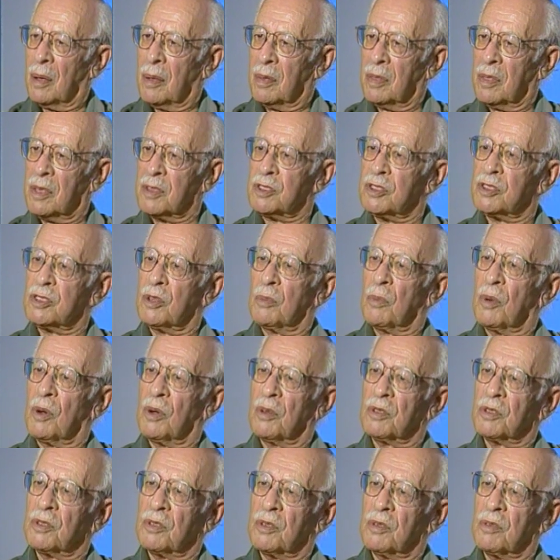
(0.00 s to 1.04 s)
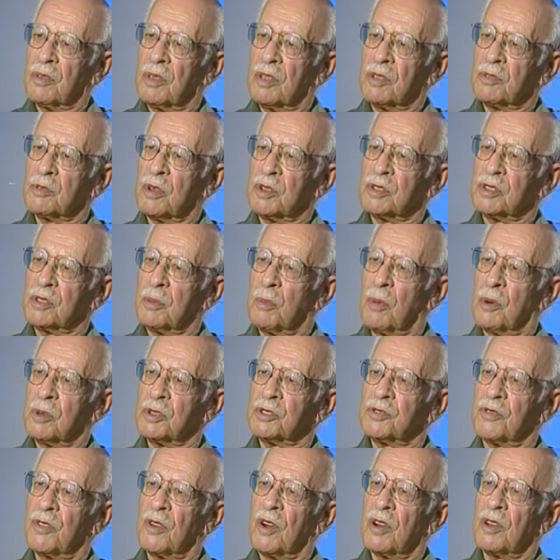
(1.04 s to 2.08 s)
This, is the this was the
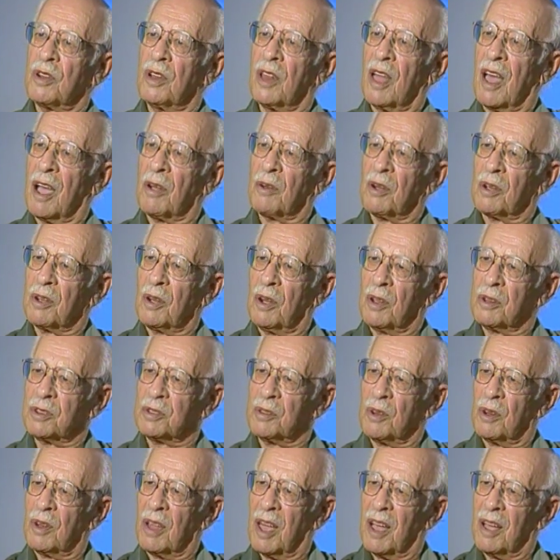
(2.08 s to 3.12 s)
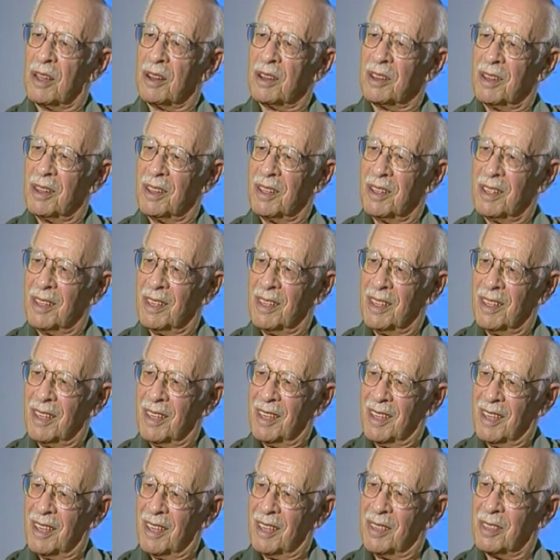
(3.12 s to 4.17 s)
most fertile agricultural land
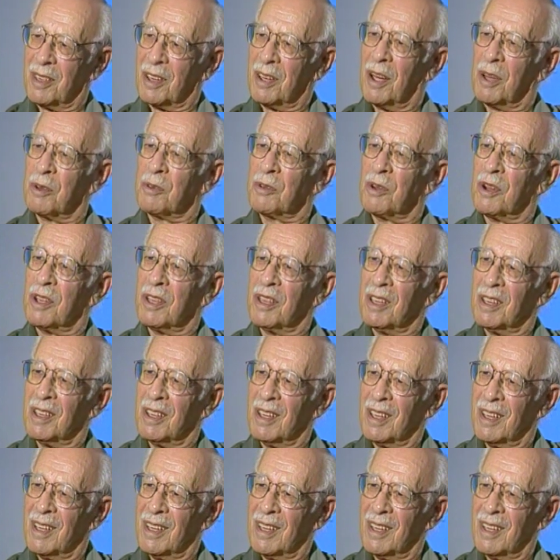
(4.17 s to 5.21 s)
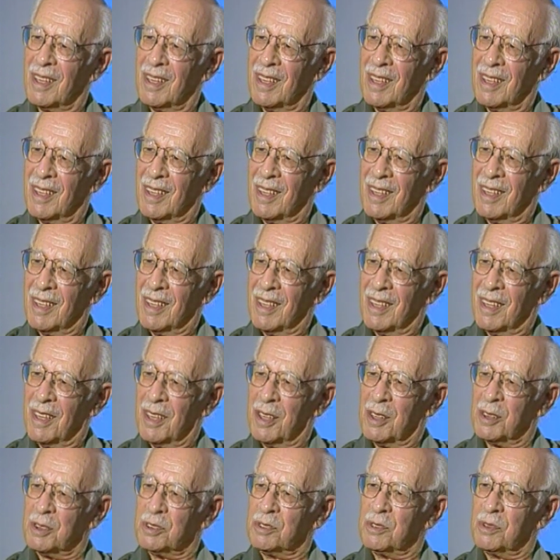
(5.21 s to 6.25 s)
in the country.
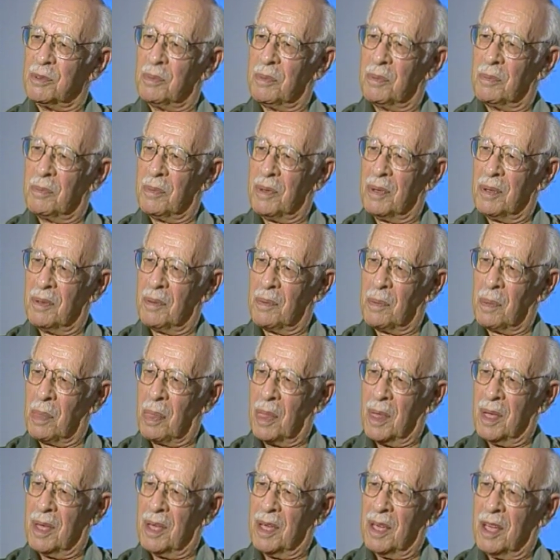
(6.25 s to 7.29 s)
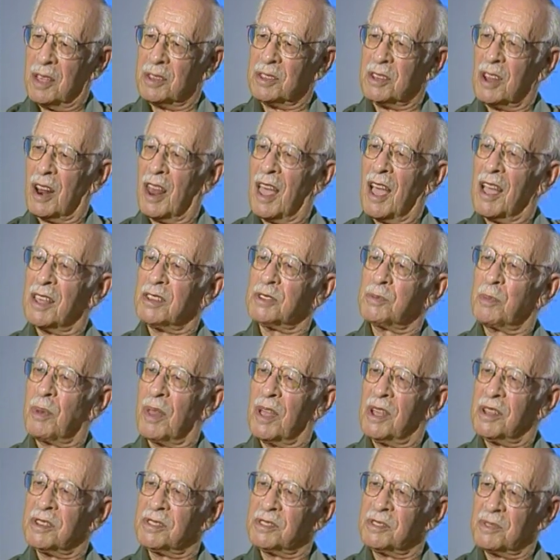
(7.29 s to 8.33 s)
It's, it's the last
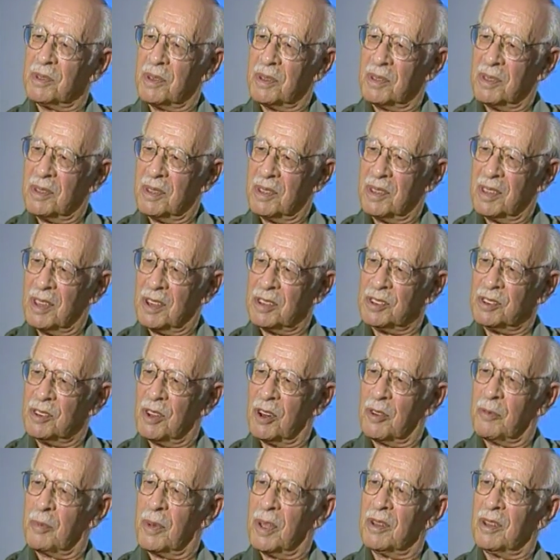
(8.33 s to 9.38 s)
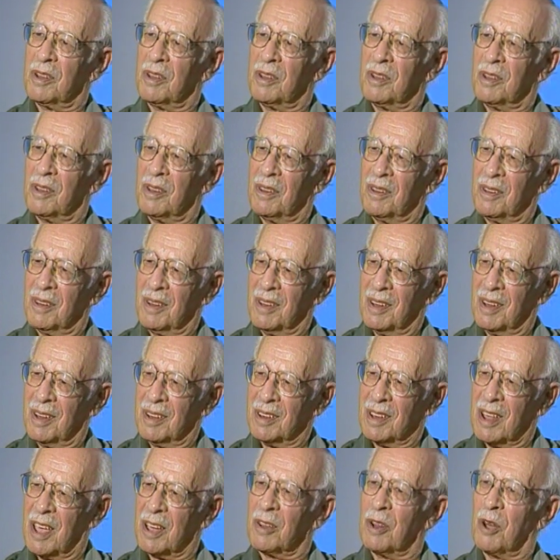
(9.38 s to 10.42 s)
place that should have been
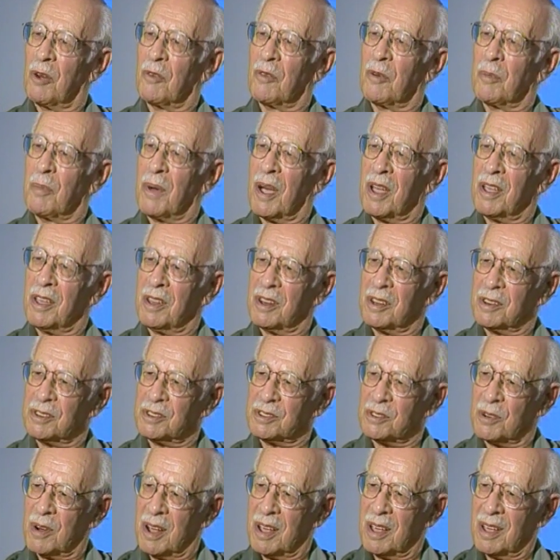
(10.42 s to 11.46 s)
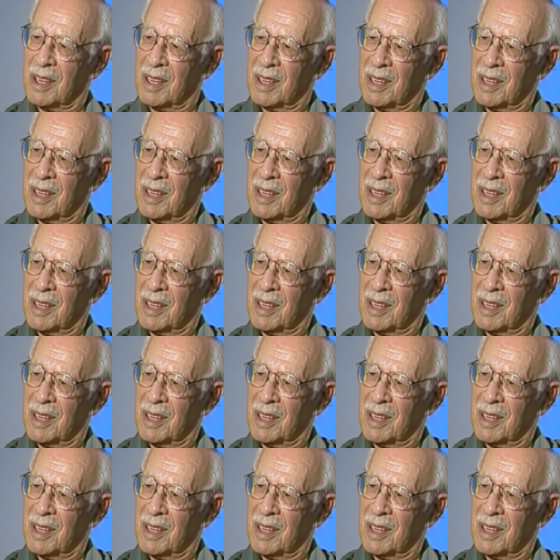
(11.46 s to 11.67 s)
taken over by industry.